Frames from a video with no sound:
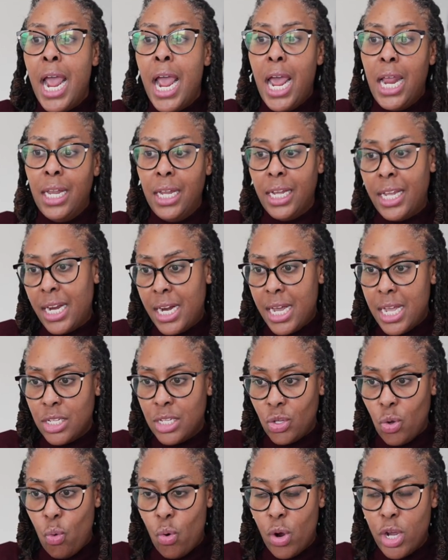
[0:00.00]
and look at
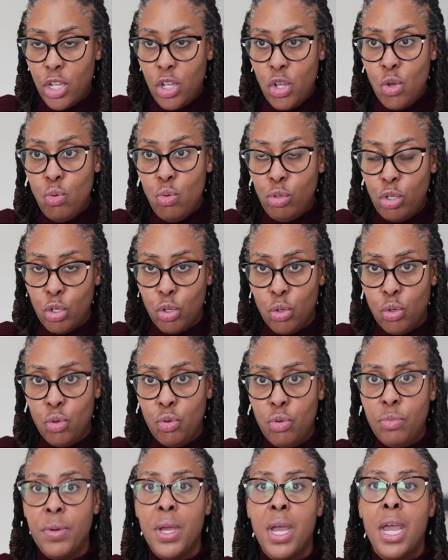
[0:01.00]
us on
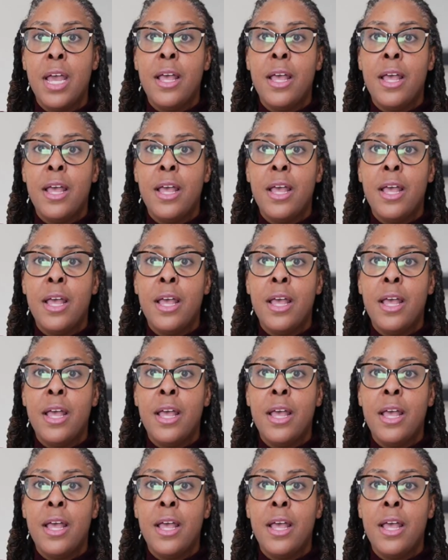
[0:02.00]
YouTube,